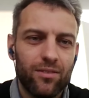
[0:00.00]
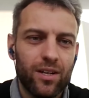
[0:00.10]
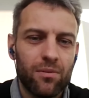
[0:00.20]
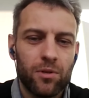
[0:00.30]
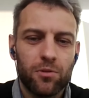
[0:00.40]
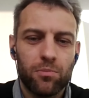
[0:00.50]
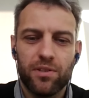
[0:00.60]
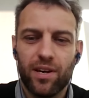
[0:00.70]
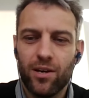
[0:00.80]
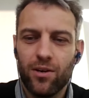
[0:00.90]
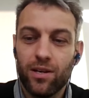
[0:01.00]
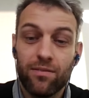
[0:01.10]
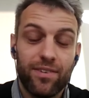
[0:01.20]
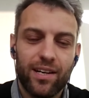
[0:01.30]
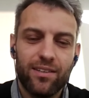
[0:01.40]
Thank you very much,
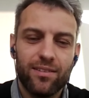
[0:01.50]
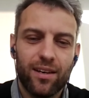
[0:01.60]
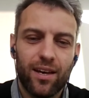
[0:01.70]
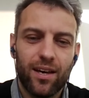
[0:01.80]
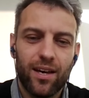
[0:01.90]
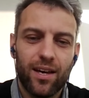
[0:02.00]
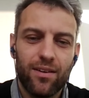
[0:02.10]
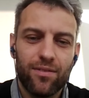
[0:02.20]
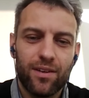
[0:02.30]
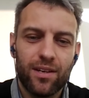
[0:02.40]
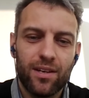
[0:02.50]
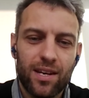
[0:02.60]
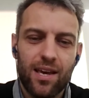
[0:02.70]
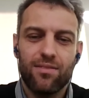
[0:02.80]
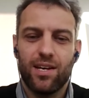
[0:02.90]
Matteo. In fact, I've
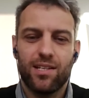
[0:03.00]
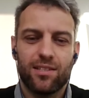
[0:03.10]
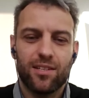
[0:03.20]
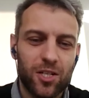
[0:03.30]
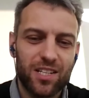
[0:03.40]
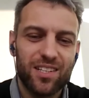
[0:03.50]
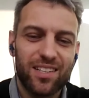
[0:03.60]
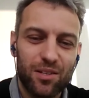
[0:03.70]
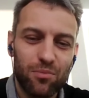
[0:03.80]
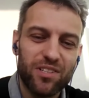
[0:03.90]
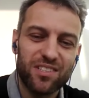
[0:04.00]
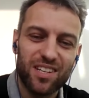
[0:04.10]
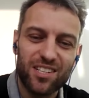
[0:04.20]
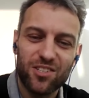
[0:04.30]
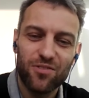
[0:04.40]
never had such an exciting
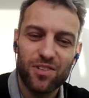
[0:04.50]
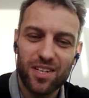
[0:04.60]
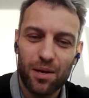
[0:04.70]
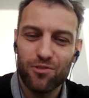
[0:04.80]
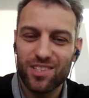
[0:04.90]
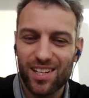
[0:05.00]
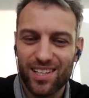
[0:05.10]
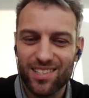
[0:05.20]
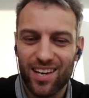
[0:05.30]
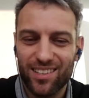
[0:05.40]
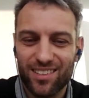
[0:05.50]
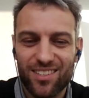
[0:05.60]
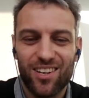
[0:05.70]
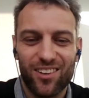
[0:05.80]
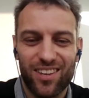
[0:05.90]
presentation of the Cyber Resilience
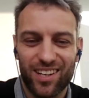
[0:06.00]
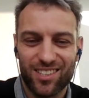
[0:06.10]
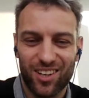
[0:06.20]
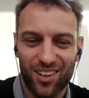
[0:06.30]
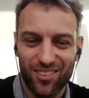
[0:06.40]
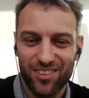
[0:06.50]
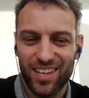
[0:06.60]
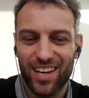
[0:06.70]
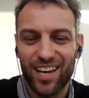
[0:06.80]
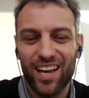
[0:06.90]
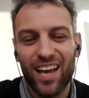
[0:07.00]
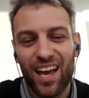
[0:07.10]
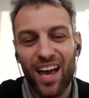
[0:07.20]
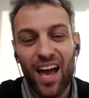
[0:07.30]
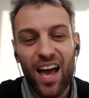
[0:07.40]
Act. So thanks a lot for that.